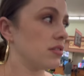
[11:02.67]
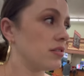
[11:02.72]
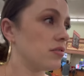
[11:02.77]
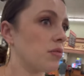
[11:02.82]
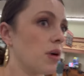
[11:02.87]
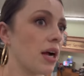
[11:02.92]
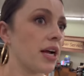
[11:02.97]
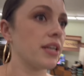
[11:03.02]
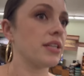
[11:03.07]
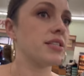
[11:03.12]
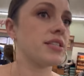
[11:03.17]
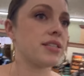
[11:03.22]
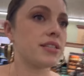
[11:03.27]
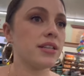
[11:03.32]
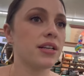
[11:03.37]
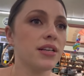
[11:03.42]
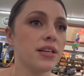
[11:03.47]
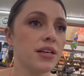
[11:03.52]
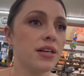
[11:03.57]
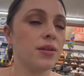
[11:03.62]
rice.
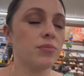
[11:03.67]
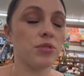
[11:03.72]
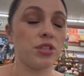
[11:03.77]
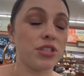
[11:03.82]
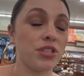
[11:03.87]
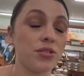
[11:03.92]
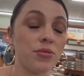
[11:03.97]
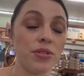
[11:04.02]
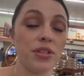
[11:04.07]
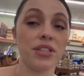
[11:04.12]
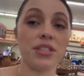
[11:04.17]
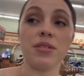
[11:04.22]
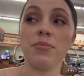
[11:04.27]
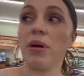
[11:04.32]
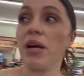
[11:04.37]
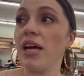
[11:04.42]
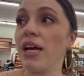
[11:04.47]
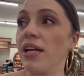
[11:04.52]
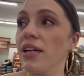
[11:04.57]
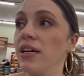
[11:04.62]
I'm just doing this in my
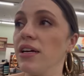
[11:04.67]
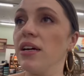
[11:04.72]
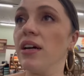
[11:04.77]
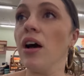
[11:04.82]
head.